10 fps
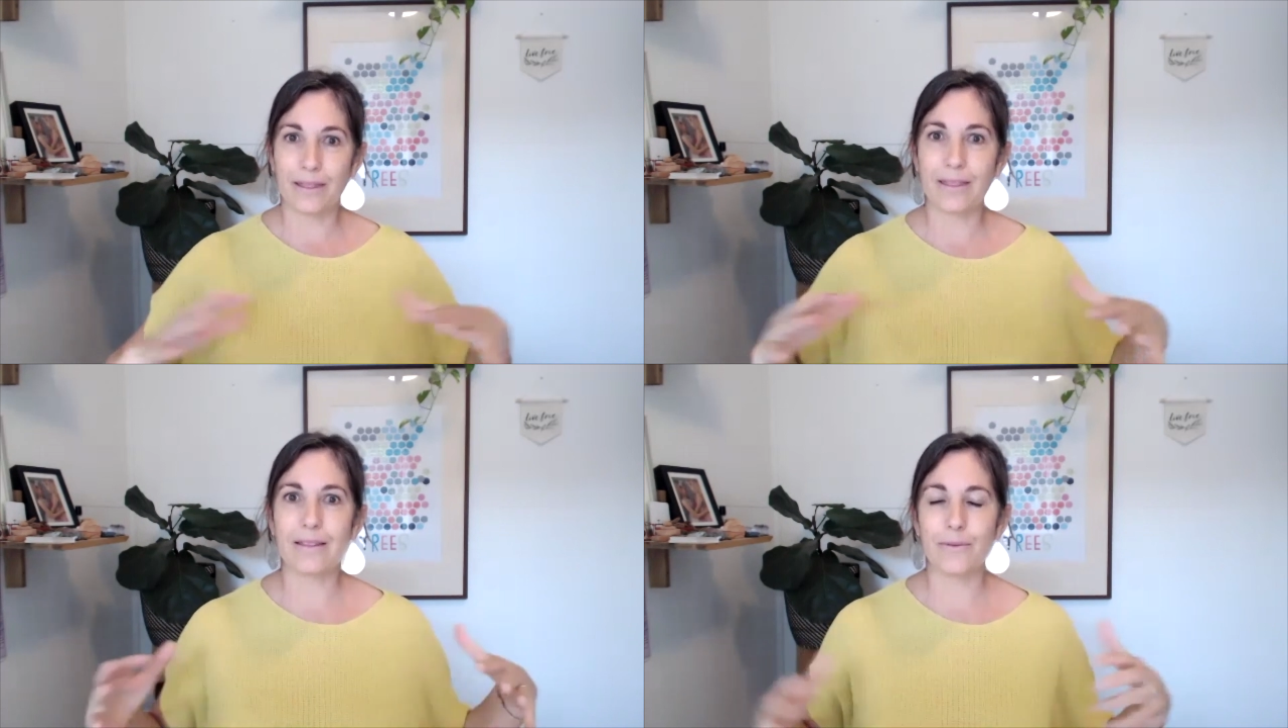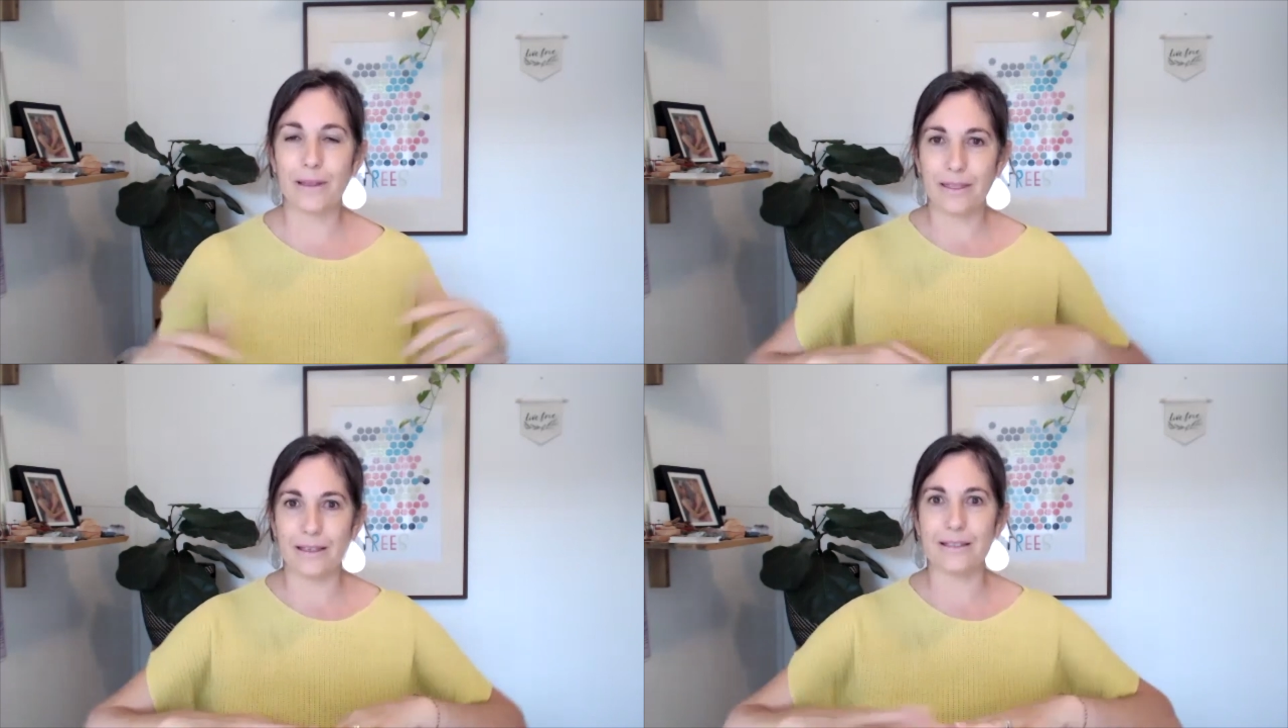
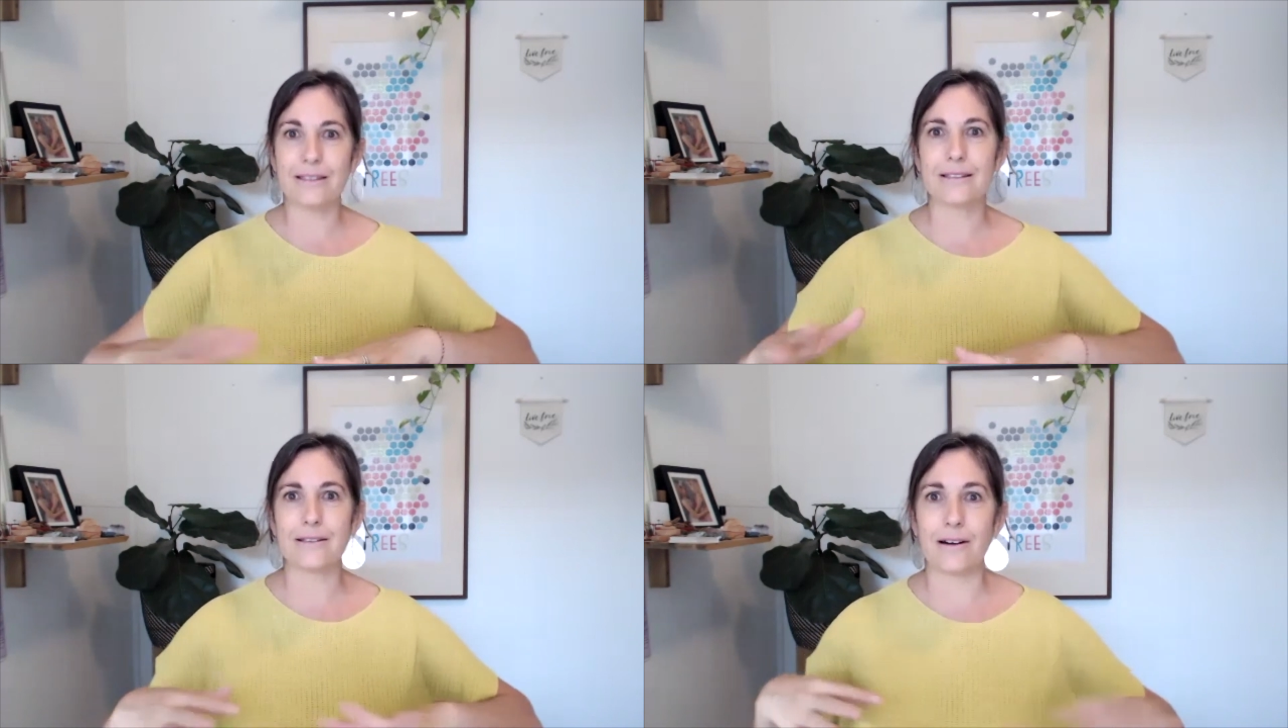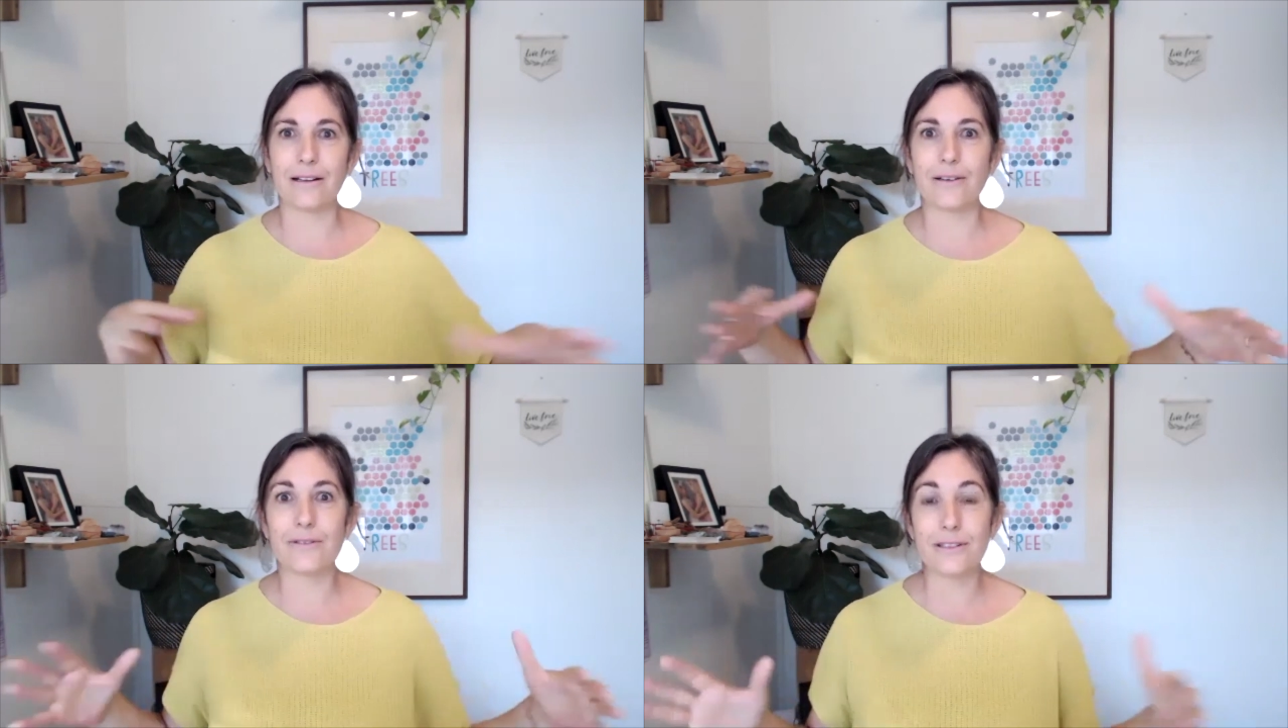with this
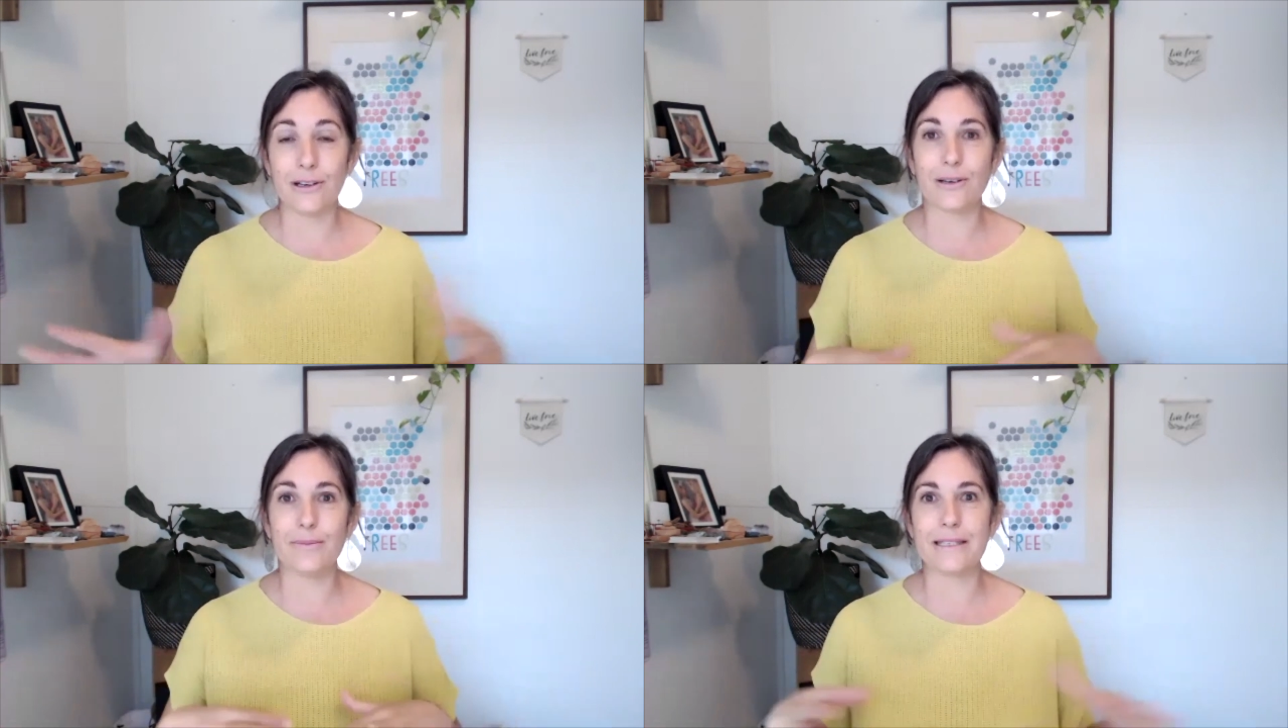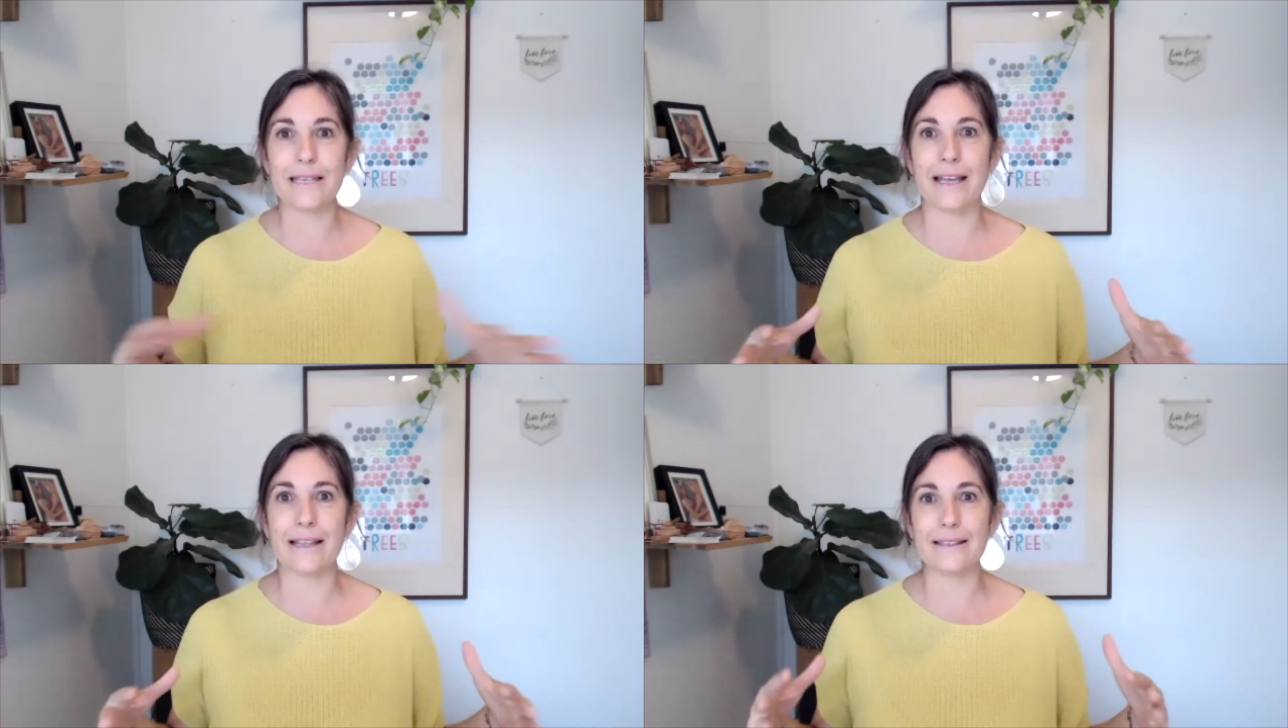style of
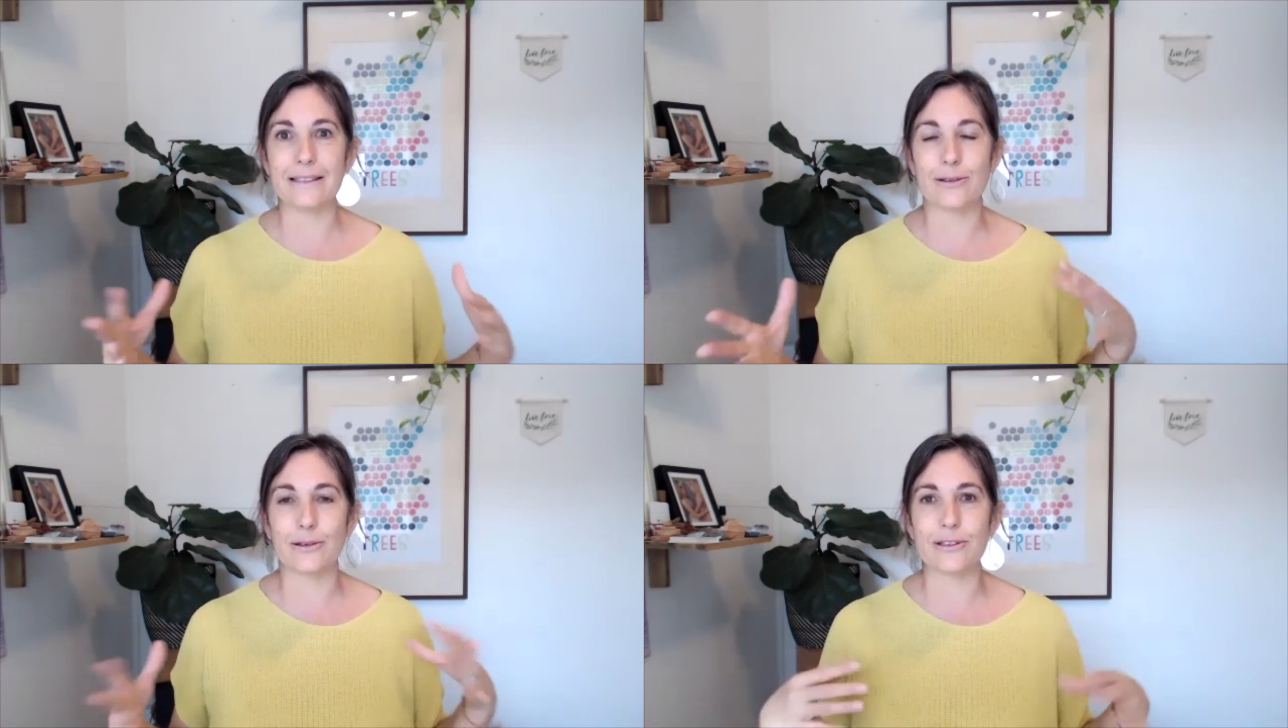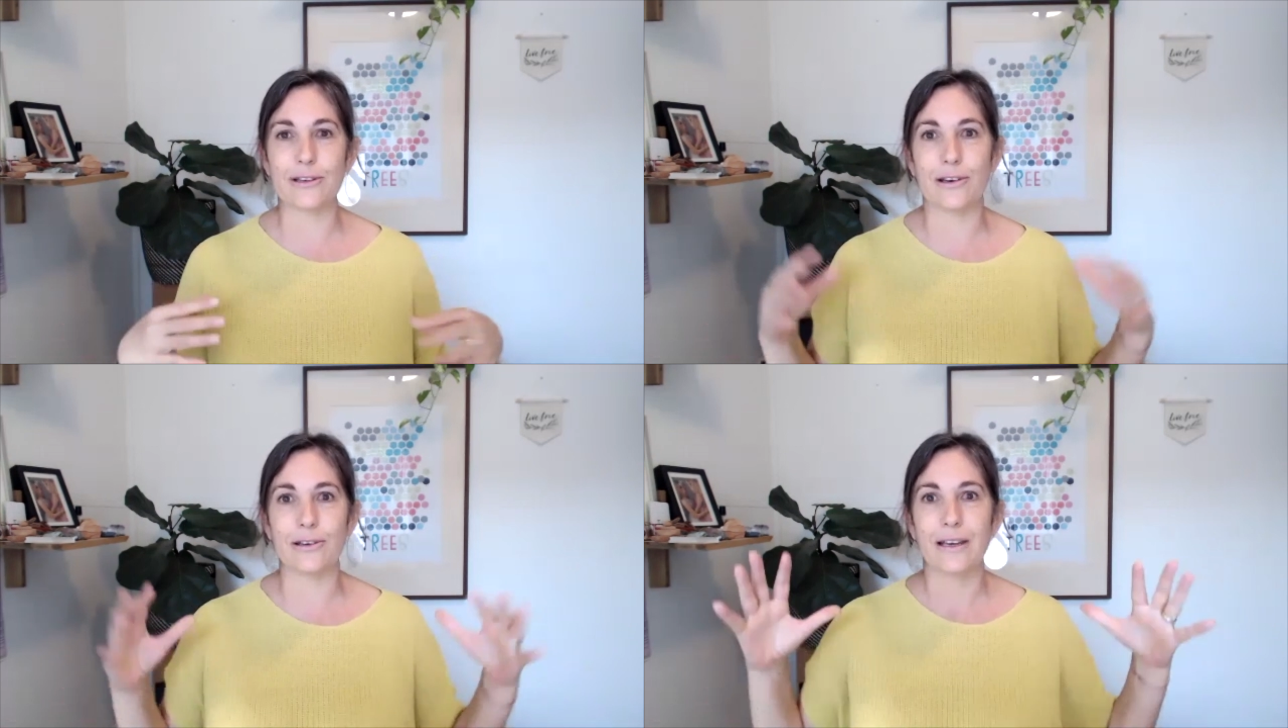circumstance, it's
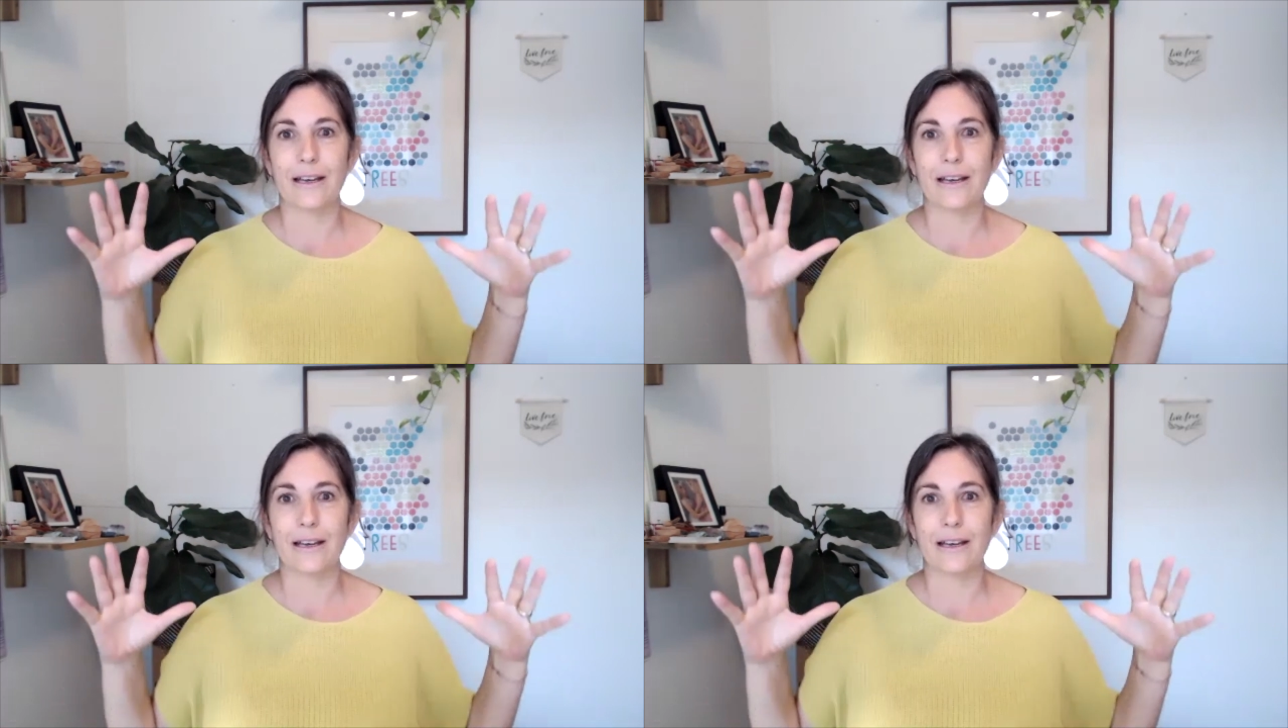also